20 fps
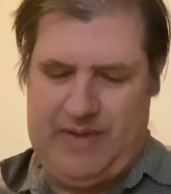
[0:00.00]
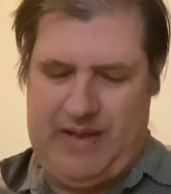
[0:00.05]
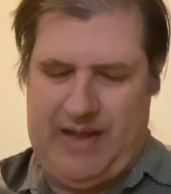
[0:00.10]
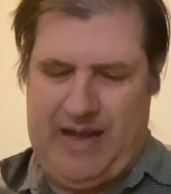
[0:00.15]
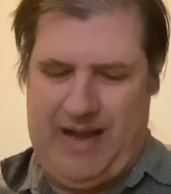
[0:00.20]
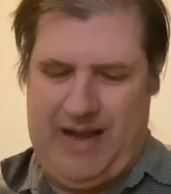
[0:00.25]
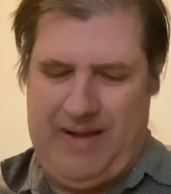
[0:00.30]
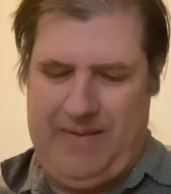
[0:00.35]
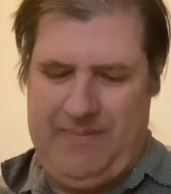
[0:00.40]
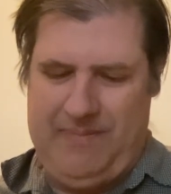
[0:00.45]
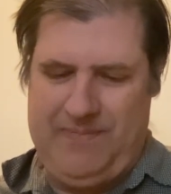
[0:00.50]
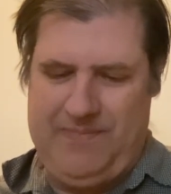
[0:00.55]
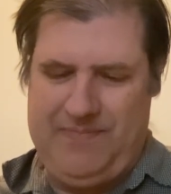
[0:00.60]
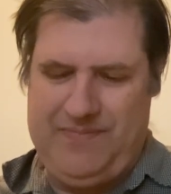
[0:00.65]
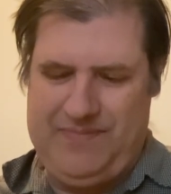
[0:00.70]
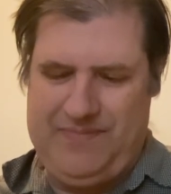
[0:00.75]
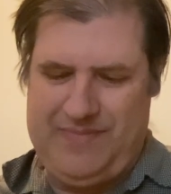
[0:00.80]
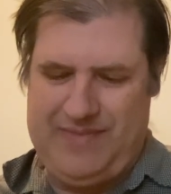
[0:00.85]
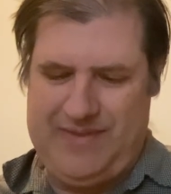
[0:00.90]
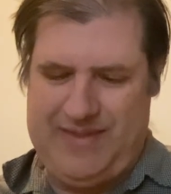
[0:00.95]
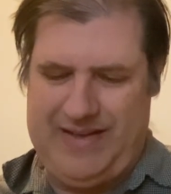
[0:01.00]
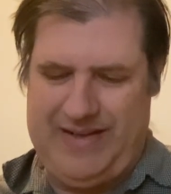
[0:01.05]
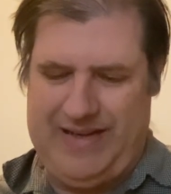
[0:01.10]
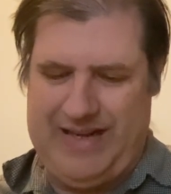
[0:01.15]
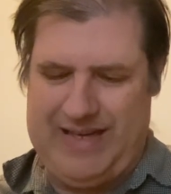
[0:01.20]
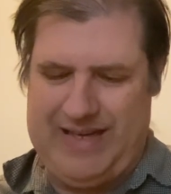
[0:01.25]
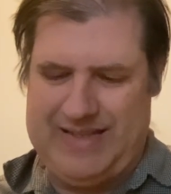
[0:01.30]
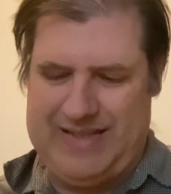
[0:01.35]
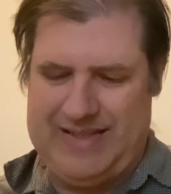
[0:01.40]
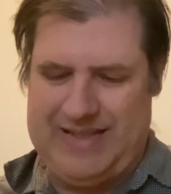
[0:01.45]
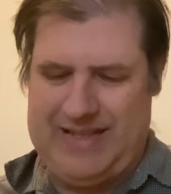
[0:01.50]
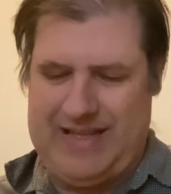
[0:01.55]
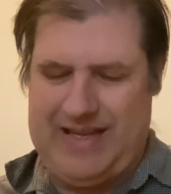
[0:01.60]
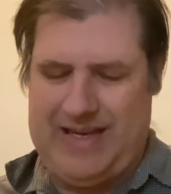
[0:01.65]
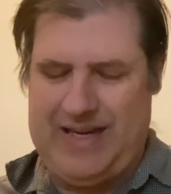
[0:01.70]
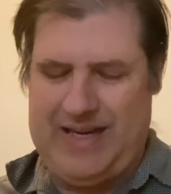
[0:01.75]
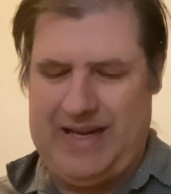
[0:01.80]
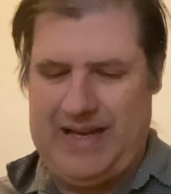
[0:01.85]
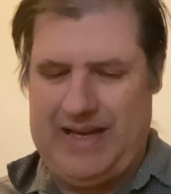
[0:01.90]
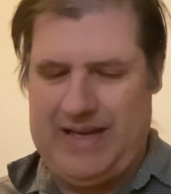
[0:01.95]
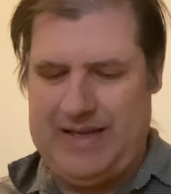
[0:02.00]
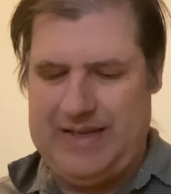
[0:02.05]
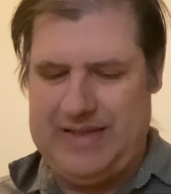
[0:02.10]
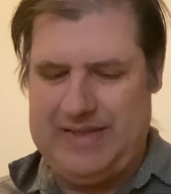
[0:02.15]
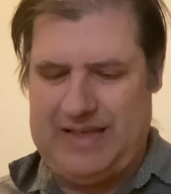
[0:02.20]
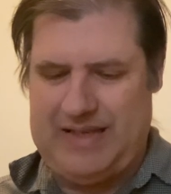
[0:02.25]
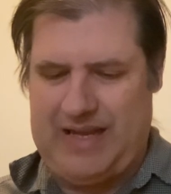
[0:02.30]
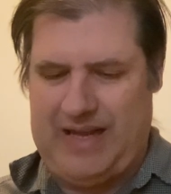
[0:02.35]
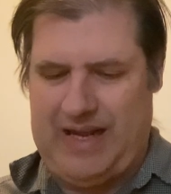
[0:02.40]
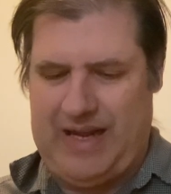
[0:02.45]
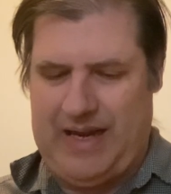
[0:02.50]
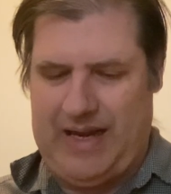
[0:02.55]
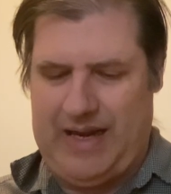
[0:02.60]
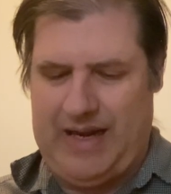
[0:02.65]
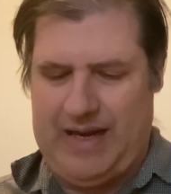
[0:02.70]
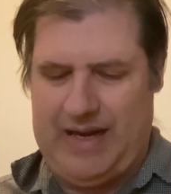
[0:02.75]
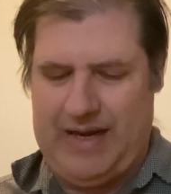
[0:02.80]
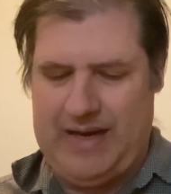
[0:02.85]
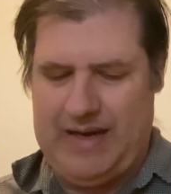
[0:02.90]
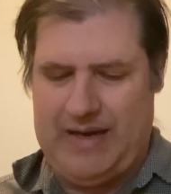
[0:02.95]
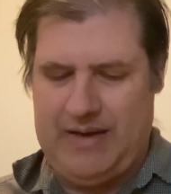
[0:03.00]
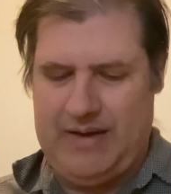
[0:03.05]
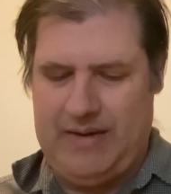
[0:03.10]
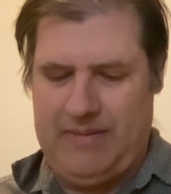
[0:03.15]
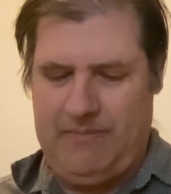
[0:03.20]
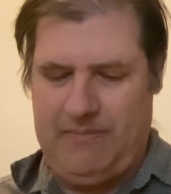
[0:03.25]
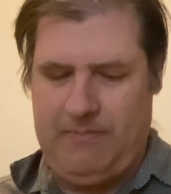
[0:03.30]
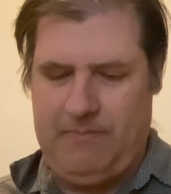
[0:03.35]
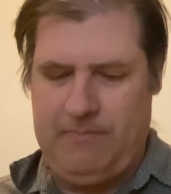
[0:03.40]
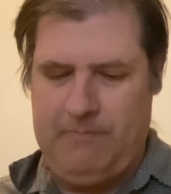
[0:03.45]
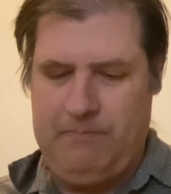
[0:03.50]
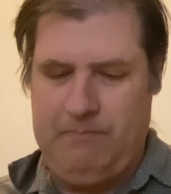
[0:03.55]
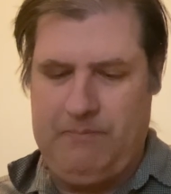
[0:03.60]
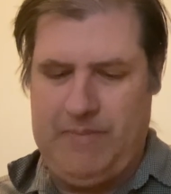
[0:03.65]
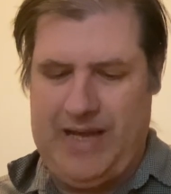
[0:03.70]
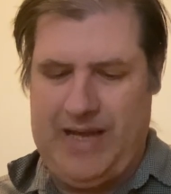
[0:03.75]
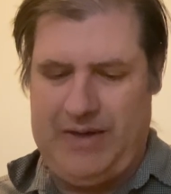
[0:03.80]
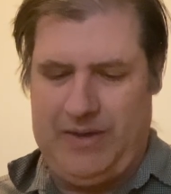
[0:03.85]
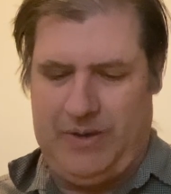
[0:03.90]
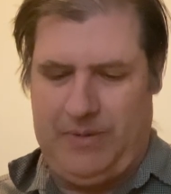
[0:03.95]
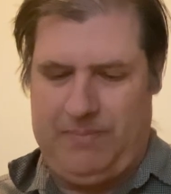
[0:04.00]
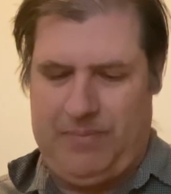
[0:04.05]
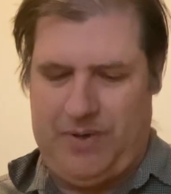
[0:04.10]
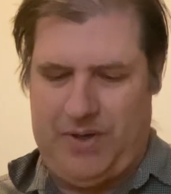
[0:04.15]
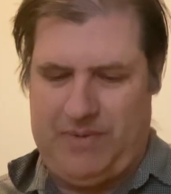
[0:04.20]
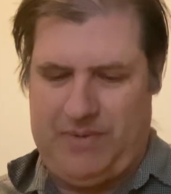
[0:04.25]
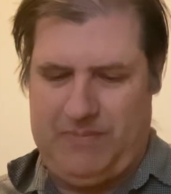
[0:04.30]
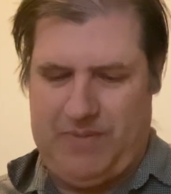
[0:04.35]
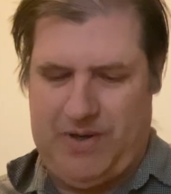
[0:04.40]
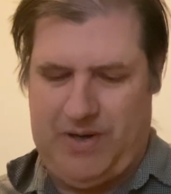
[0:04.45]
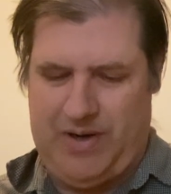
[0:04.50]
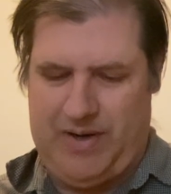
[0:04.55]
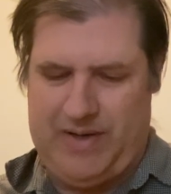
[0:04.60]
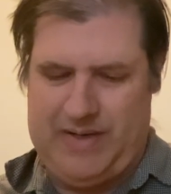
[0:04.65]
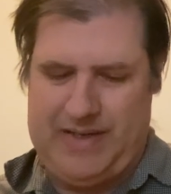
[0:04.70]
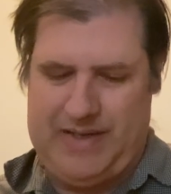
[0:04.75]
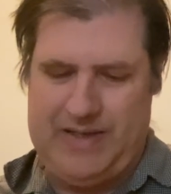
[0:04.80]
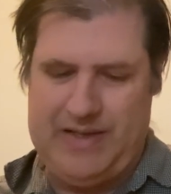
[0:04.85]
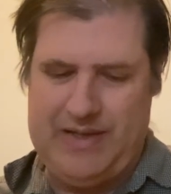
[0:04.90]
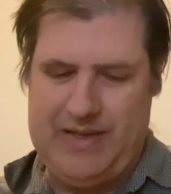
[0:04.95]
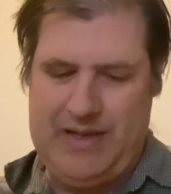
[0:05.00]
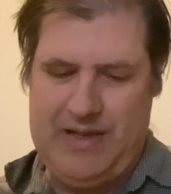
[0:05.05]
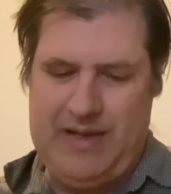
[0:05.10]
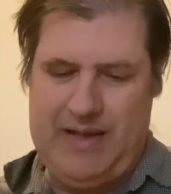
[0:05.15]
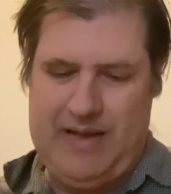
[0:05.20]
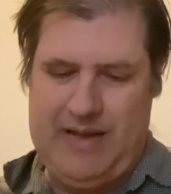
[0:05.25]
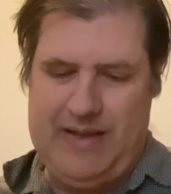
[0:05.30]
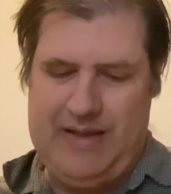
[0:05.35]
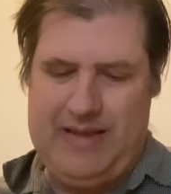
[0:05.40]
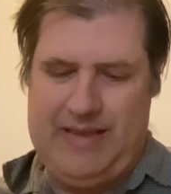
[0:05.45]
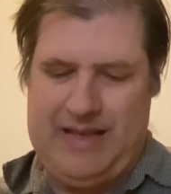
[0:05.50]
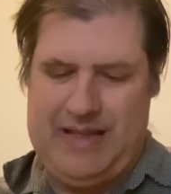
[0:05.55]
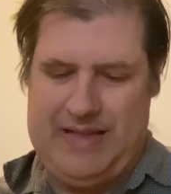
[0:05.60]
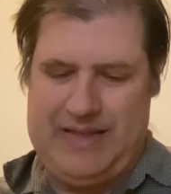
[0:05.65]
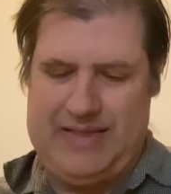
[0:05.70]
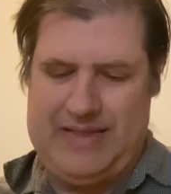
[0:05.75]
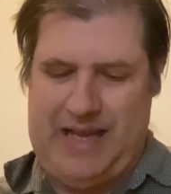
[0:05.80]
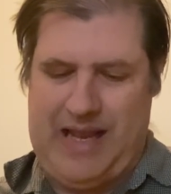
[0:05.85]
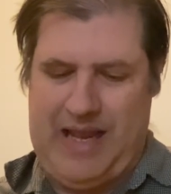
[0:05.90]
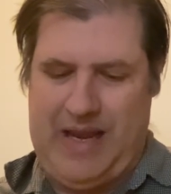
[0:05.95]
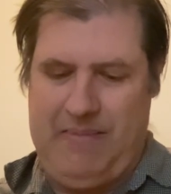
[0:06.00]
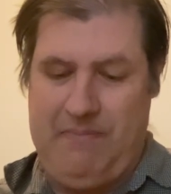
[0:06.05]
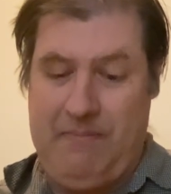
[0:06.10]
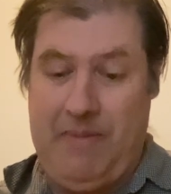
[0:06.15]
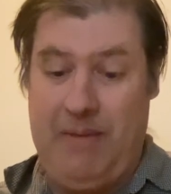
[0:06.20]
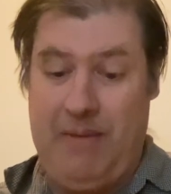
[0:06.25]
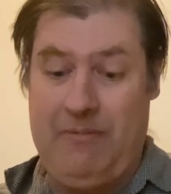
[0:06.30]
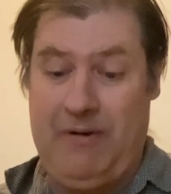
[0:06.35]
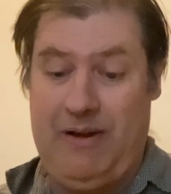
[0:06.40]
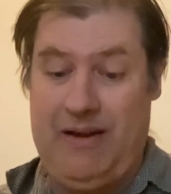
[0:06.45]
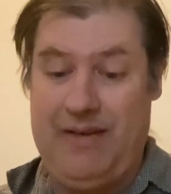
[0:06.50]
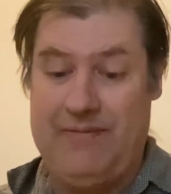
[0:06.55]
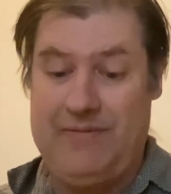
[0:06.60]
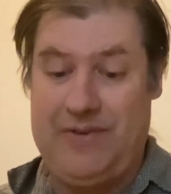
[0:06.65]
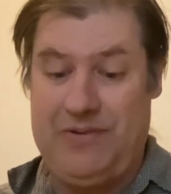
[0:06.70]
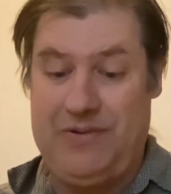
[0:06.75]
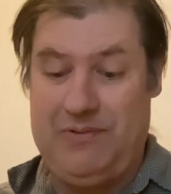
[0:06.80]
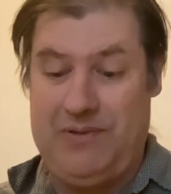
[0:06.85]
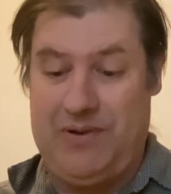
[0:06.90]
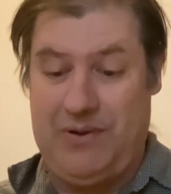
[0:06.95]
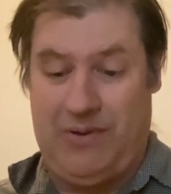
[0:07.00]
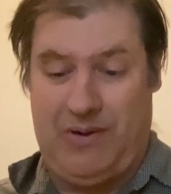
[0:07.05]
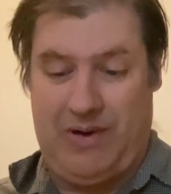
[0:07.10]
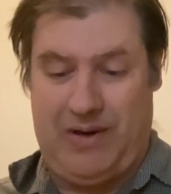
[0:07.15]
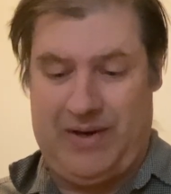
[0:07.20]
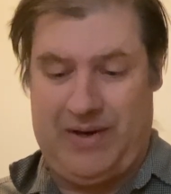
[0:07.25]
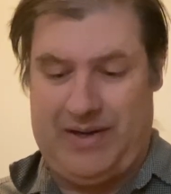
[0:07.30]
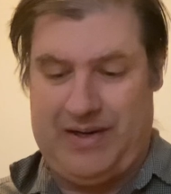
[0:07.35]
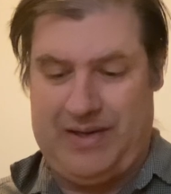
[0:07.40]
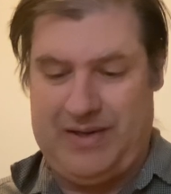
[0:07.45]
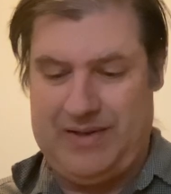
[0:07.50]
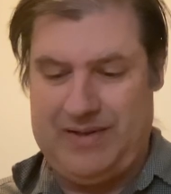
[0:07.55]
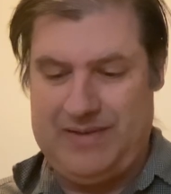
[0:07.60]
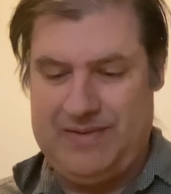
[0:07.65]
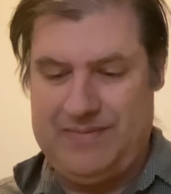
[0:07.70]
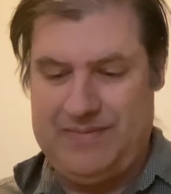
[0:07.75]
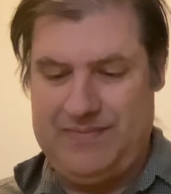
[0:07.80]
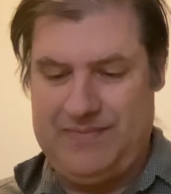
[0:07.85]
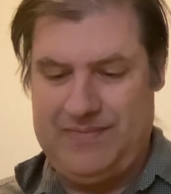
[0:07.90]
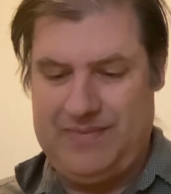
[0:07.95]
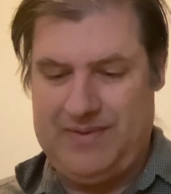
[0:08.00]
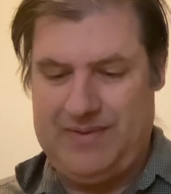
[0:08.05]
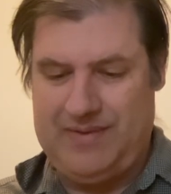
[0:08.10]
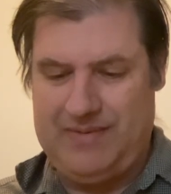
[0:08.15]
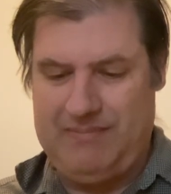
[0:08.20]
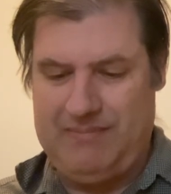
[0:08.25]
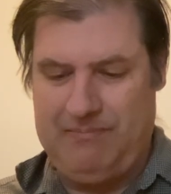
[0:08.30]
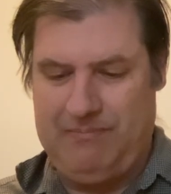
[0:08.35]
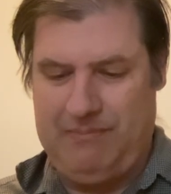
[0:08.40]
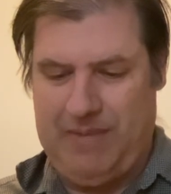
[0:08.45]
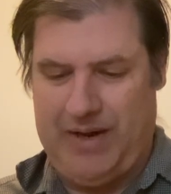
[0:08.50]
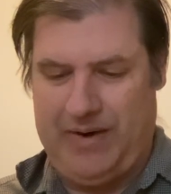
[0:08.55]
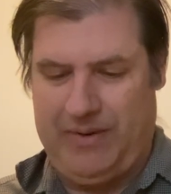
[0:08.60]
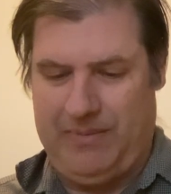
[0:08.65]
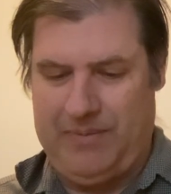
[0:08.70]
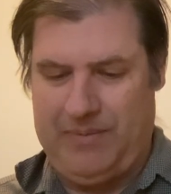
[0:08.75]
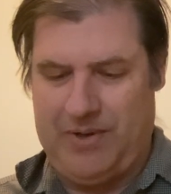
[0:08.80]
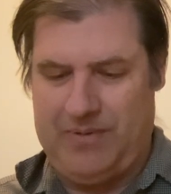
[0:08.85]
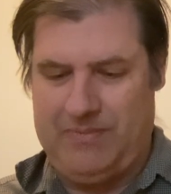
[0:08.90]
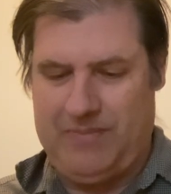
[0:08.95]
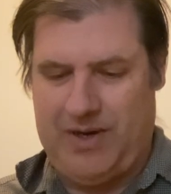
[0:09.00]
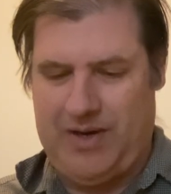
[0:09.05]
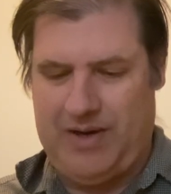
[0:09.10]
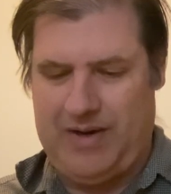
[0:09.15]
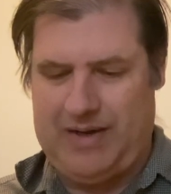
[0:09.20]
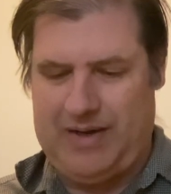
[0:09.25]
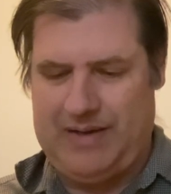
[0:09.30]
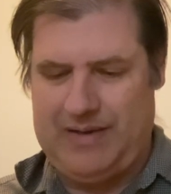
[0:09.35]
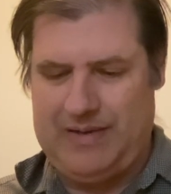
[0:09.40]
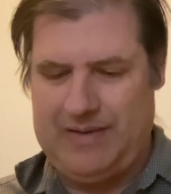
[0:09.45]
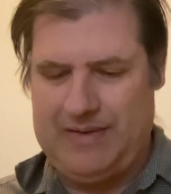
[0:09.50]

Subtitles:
The next thing is a metal bookmark that's a Memory of New York metal bookmark.